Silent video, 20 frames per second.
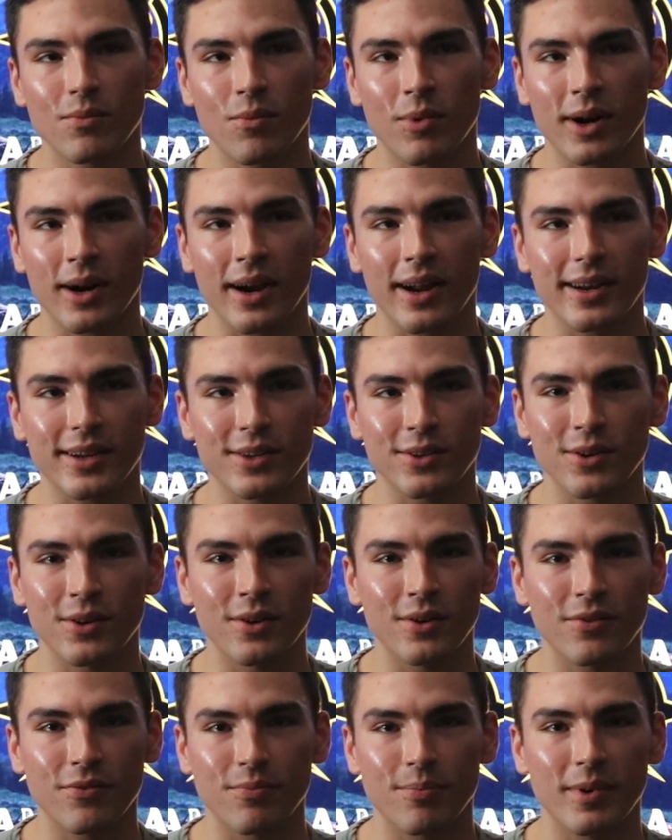where I
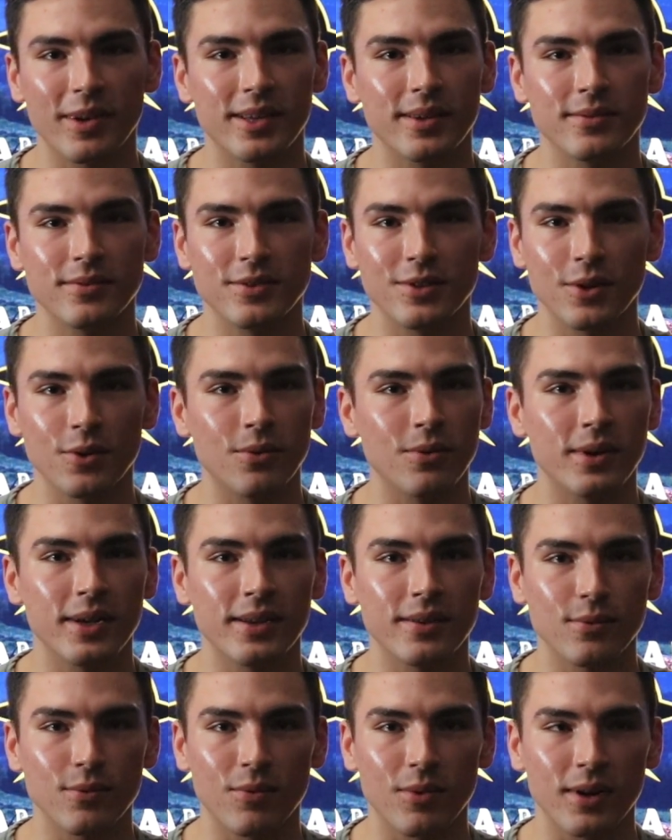could have been
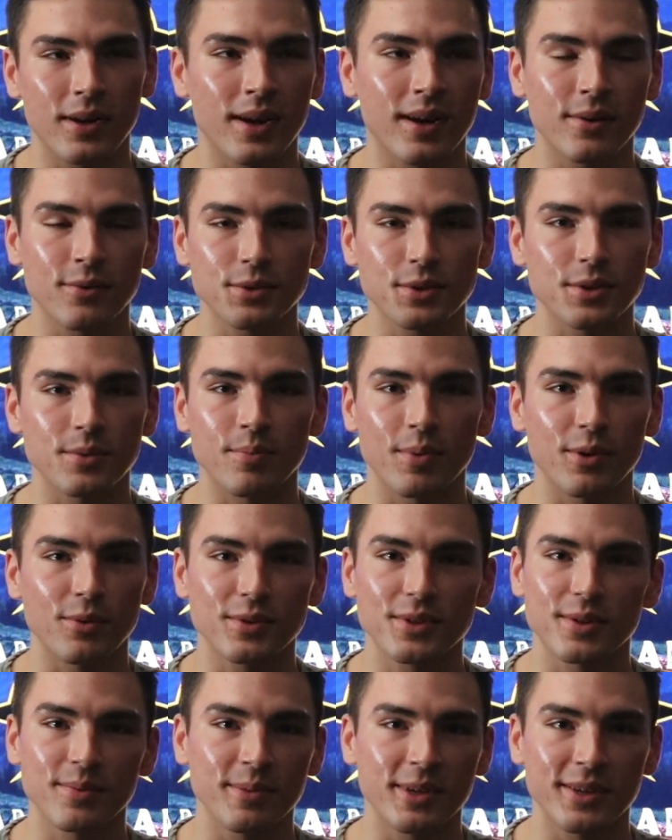doing what I was
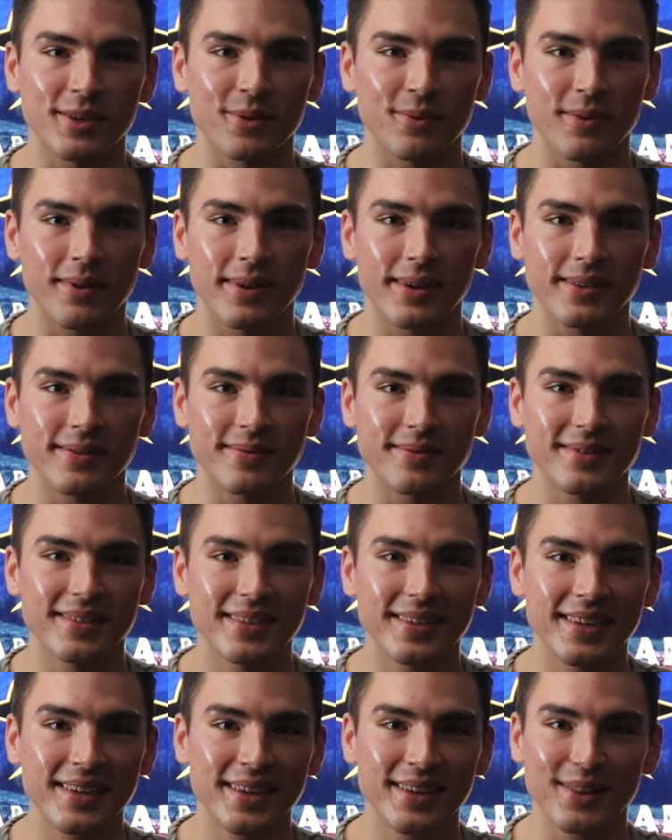supposed to be doing
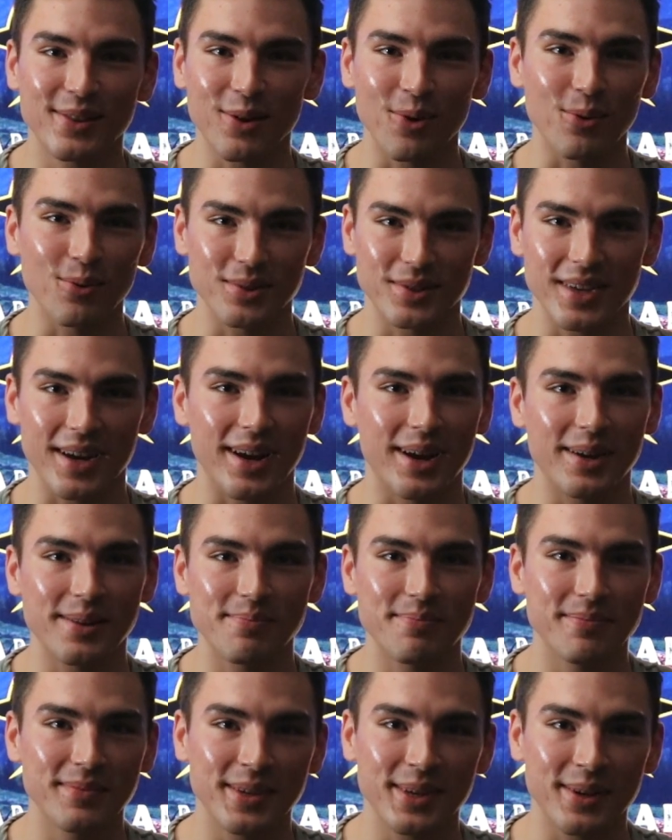the whole
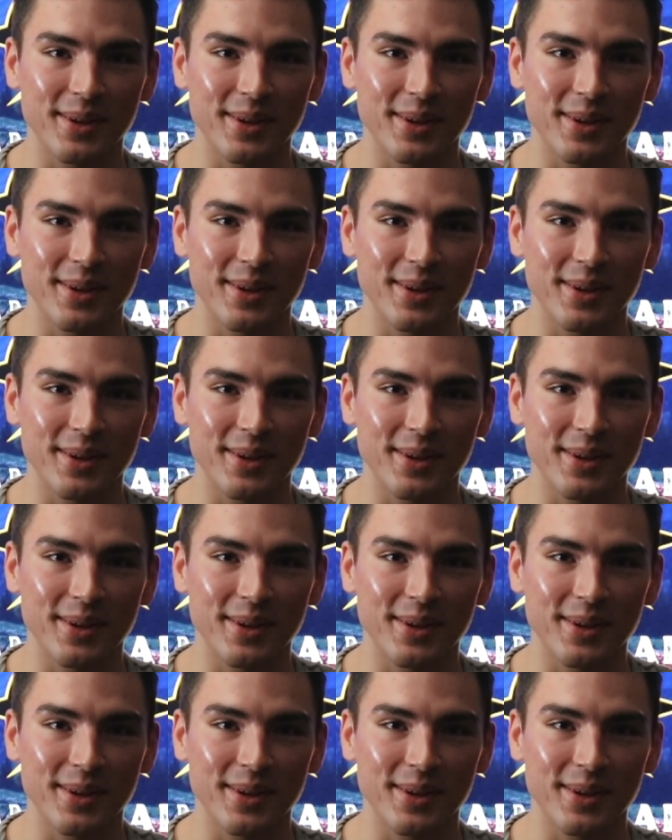time,